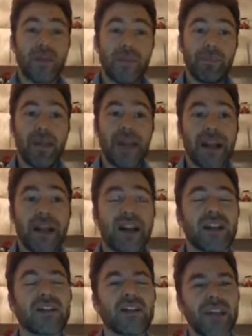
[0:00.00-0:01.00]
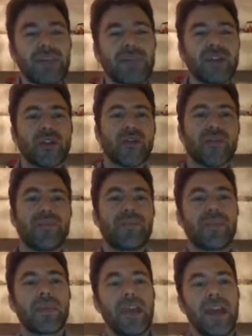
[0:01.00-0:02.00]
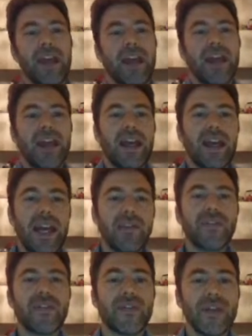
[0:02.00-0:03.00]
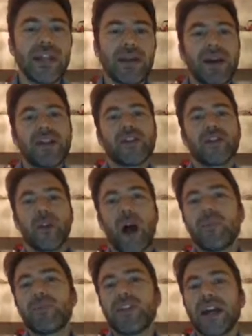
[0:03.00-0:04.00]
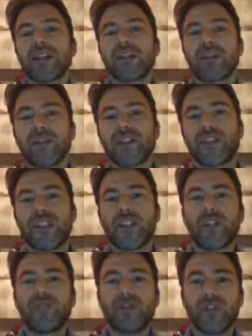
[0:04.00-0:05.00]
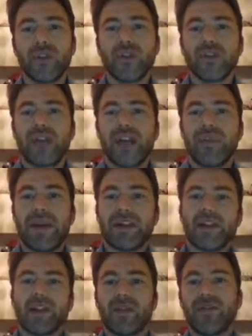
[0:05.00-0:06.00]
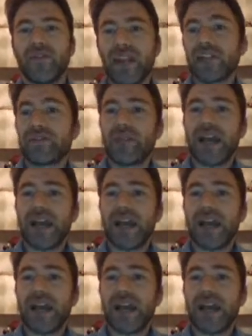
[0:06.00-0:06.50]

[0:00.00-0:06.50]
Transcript: The pink. Step 2. If a three-dimensional object consists of two-dimensional flat